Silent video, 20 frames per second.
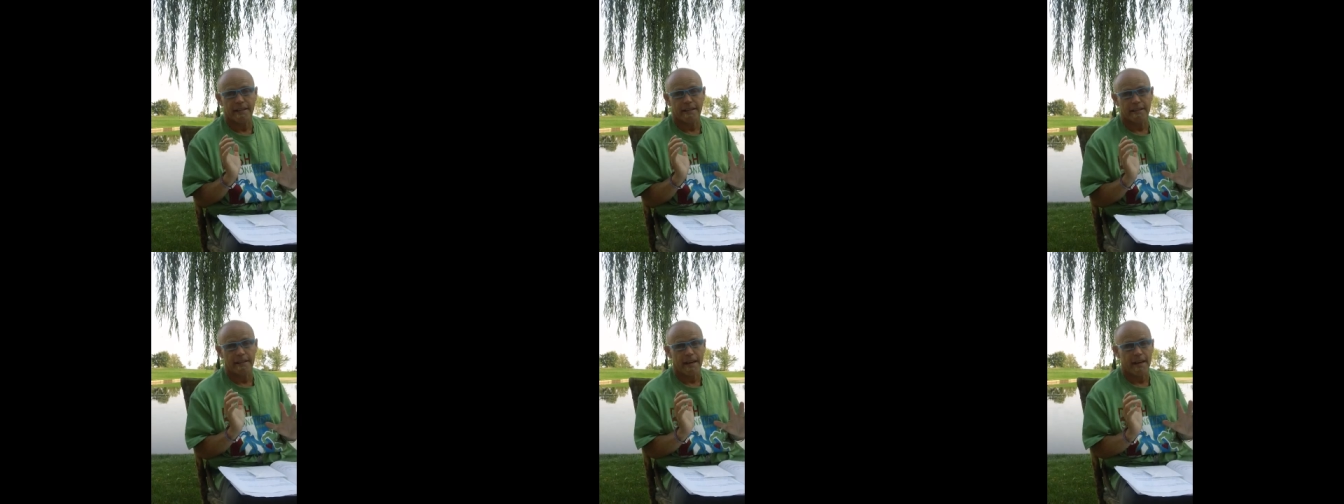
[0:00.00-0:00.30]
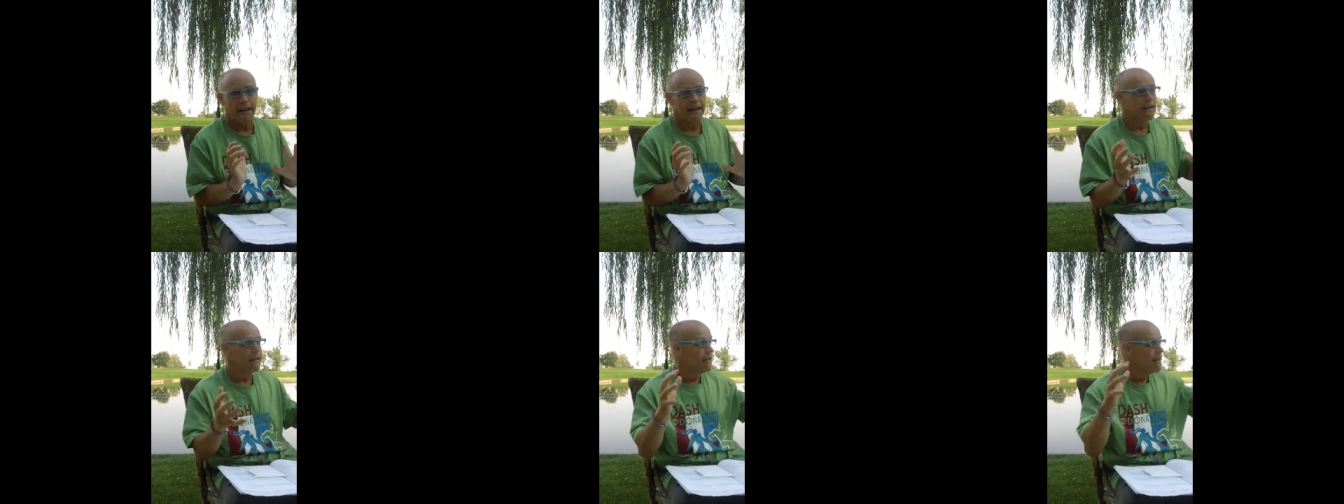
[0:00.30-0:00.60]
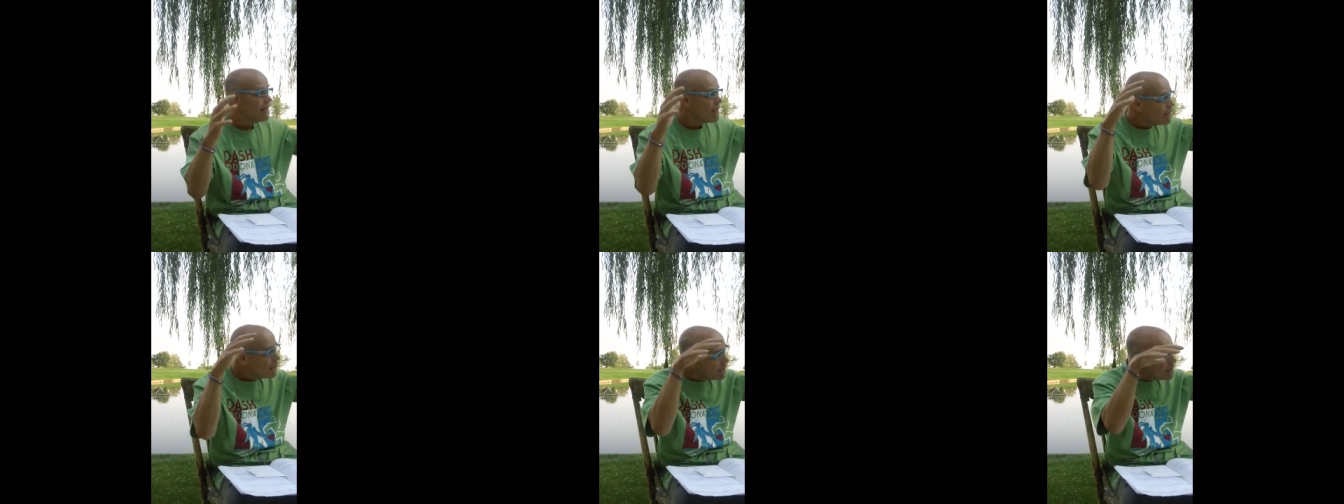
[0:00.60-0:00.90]
at night
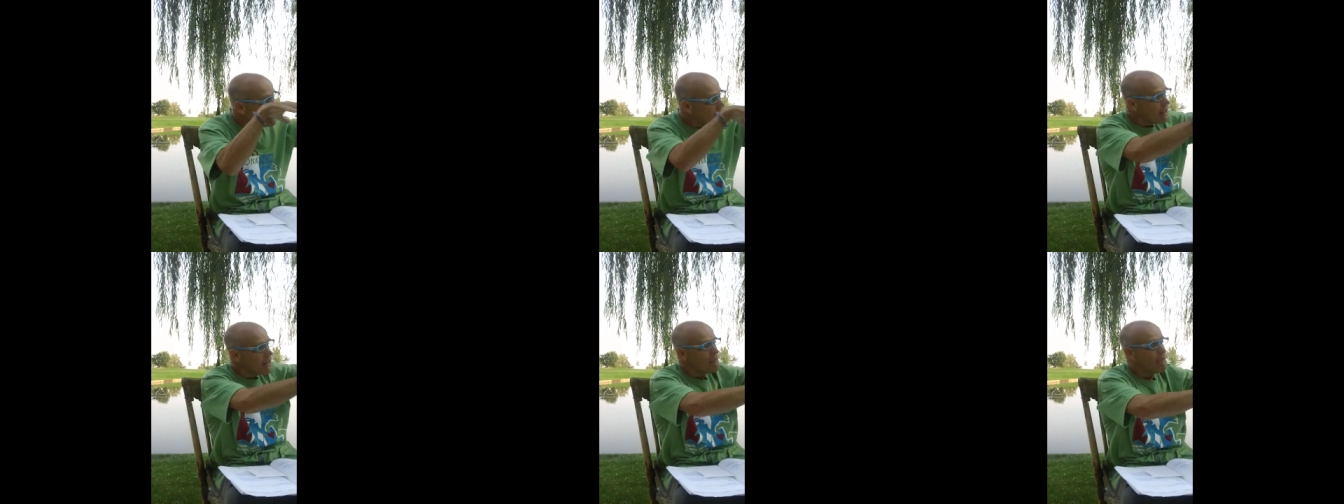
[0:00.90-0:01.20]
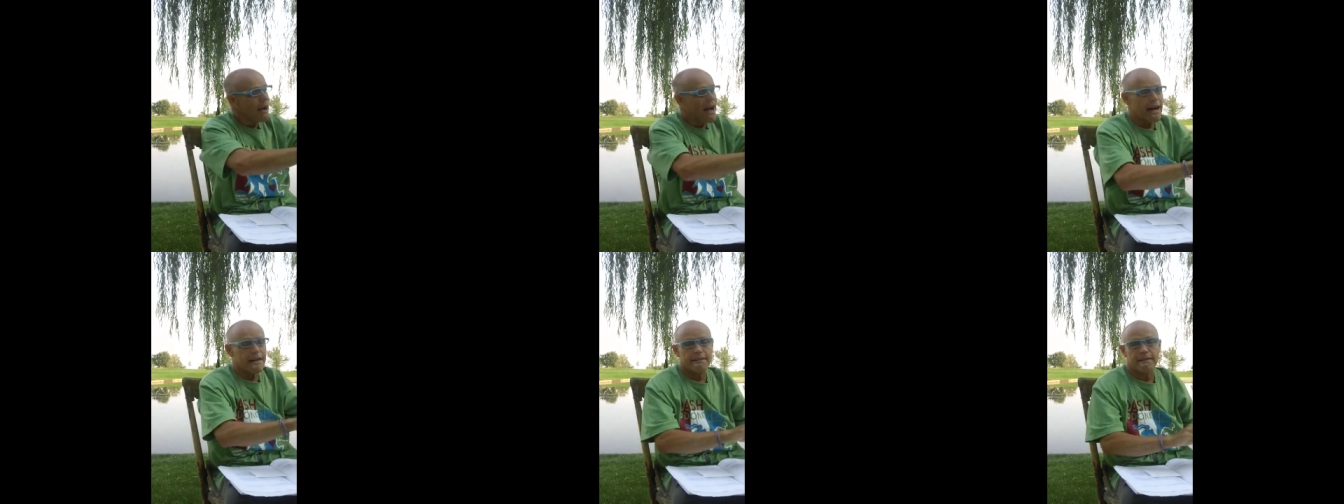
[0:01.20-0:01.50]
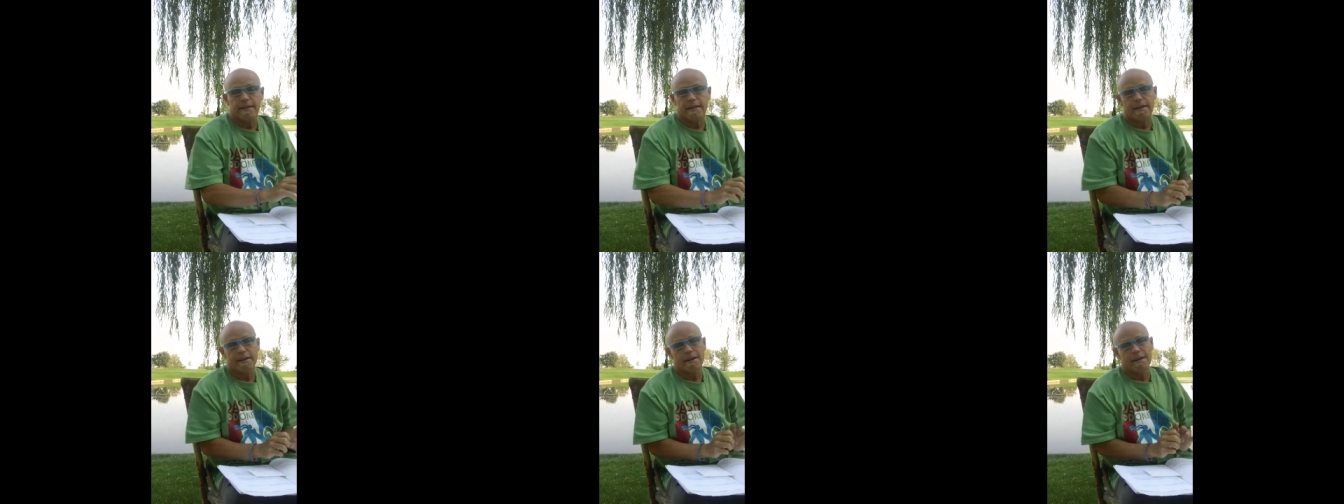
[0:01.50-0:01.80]
in the box
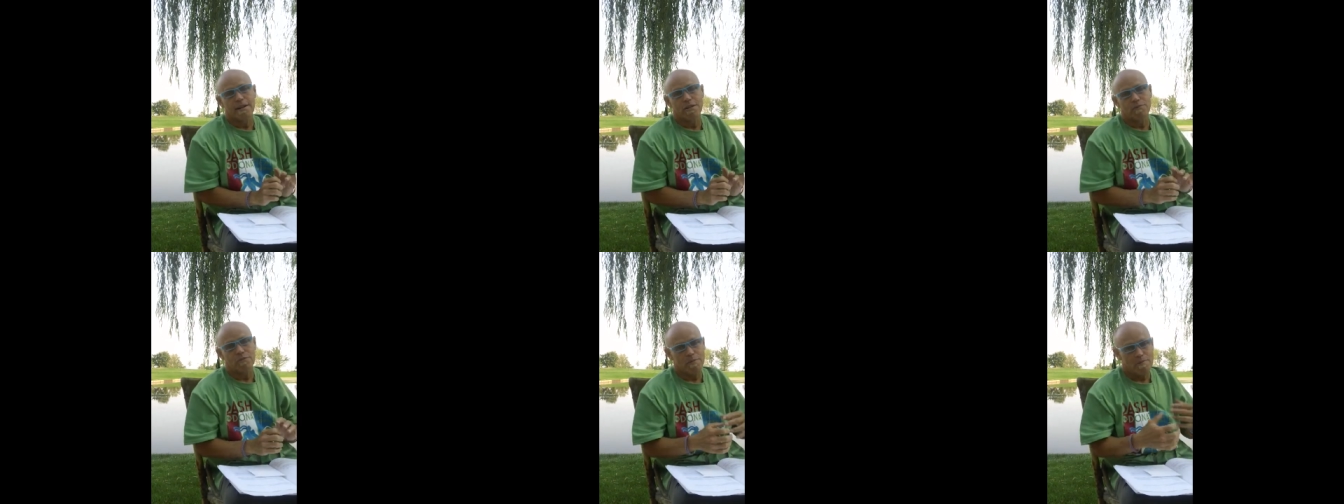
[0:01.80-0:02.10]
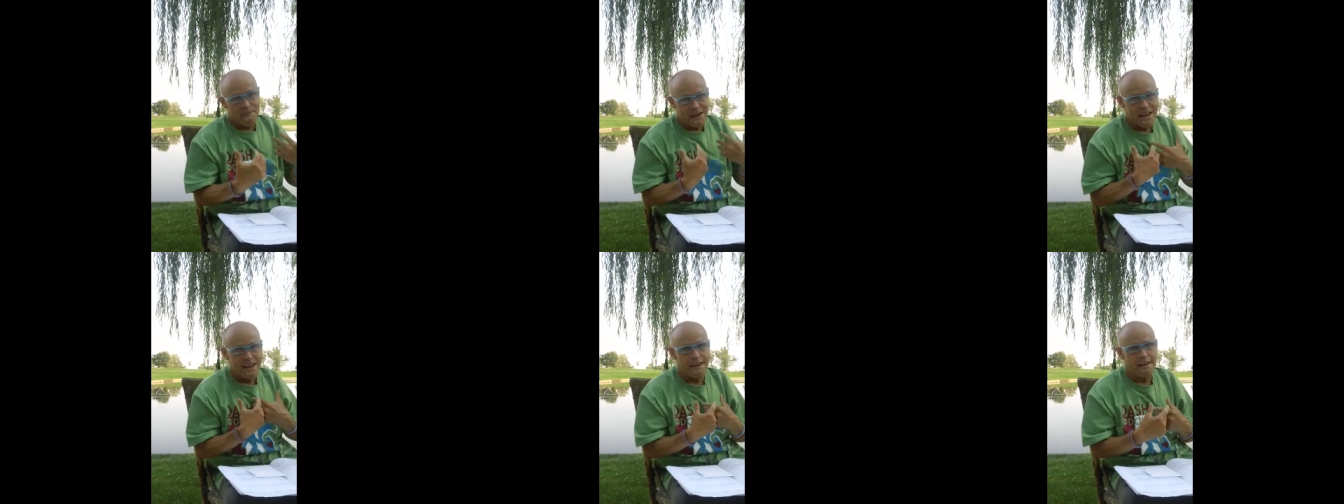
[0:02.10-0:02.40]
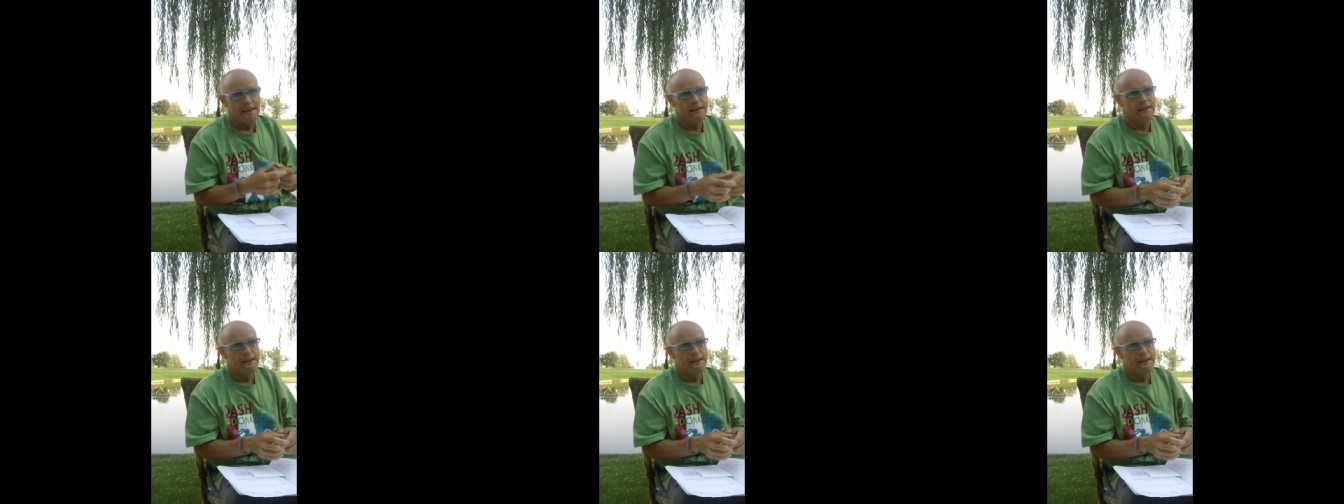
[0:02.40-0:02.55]
of cars with me.